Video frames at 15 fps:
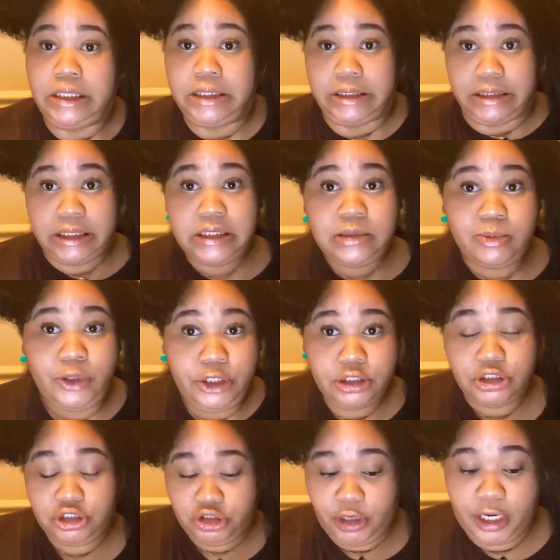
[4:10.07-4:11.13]
it's pretty
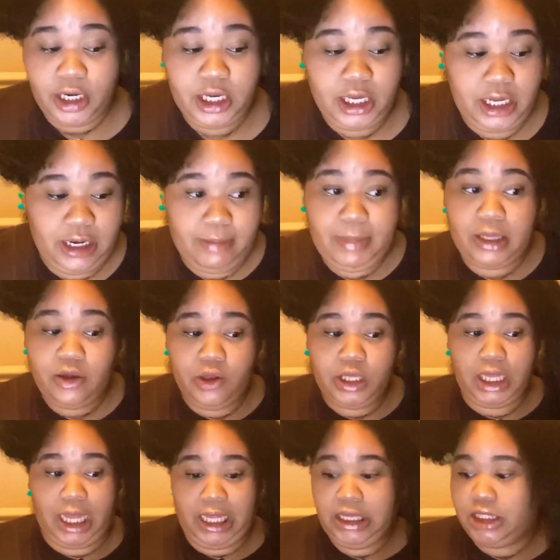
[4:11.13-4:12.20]
straight, and I'm not gonna
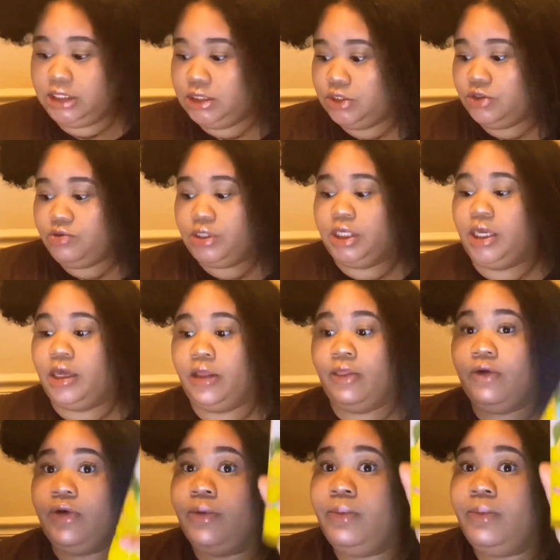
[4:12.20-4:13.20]
lie, these two together,